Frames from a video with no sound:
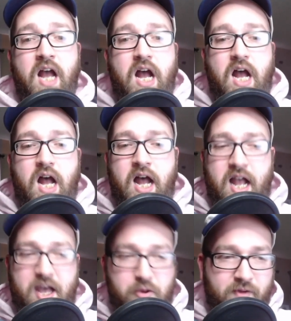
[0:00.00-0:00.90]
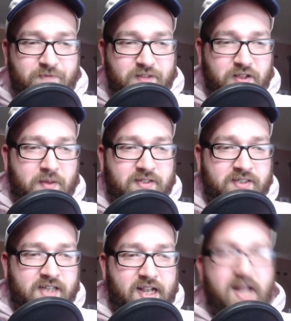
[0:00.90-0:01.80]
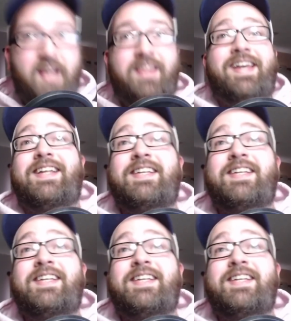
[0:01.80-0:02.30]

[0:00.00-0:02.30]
How do I feel about the deck? I think it is